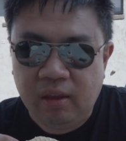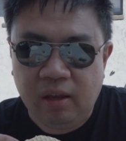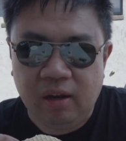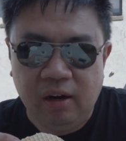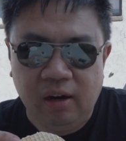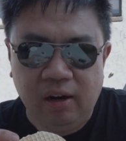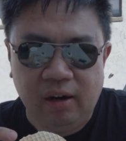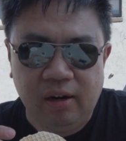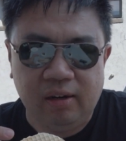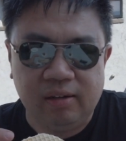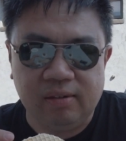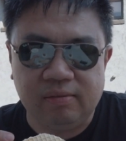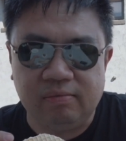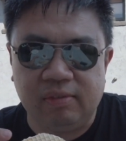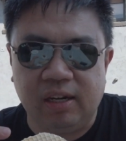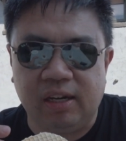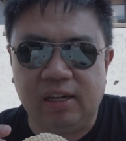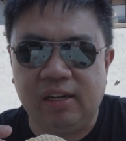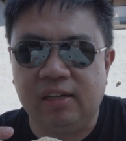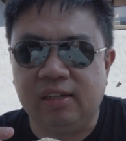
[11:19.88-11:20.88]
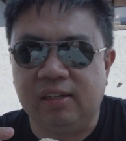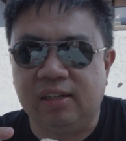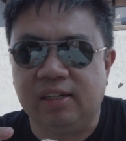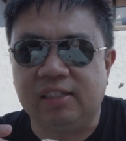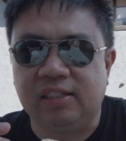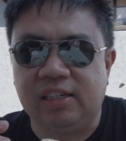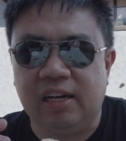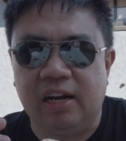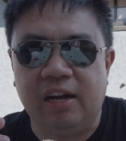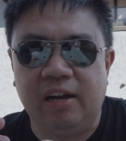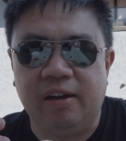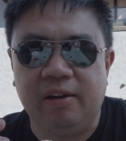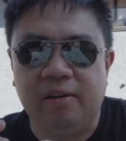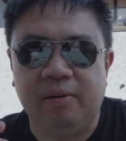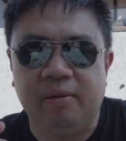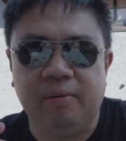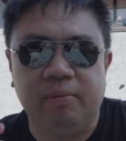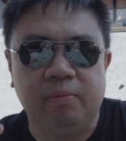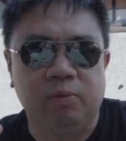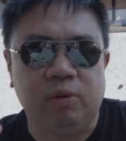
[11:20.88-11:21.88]
all right, next
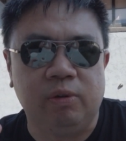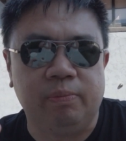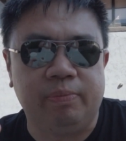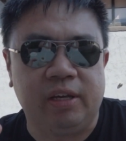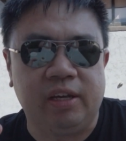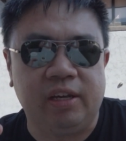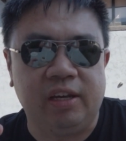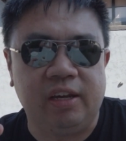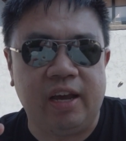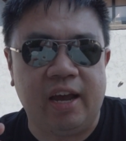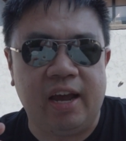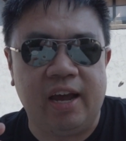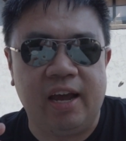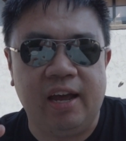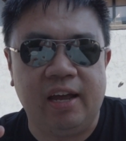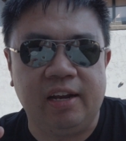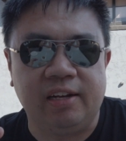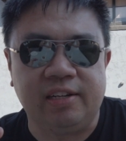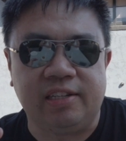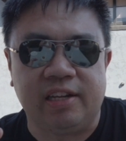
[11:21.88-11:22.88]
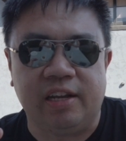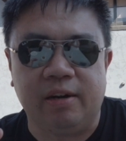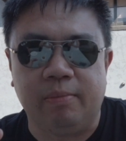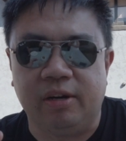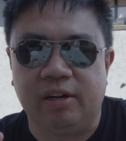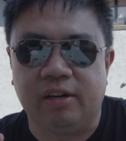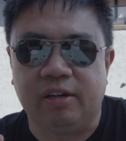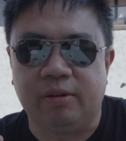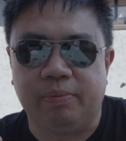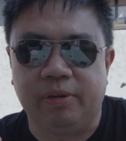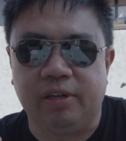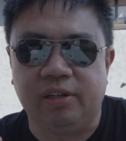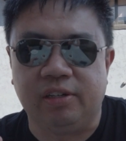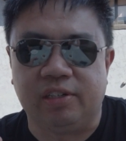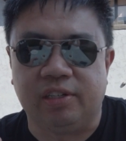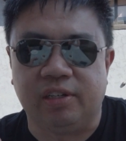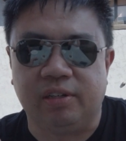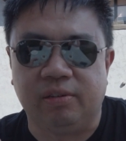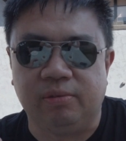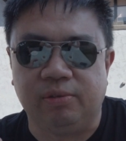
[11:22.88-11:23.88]
time we'll be at Santa Monica Pier,
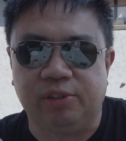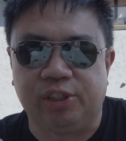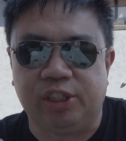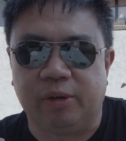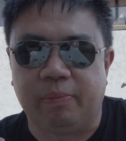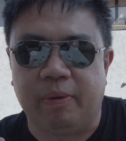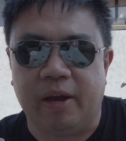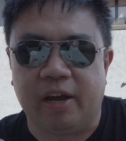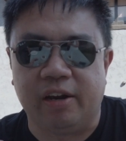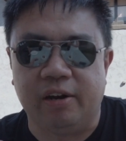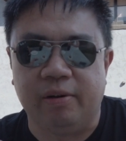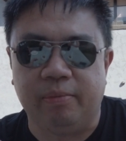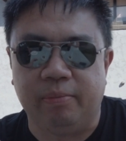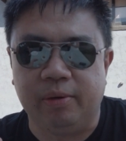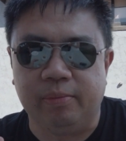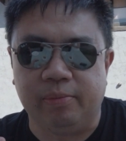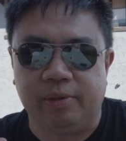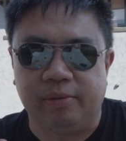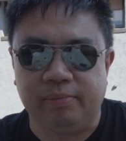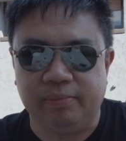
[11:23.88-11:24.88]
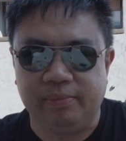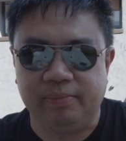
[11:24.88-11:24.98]
so we'll check back in a moment.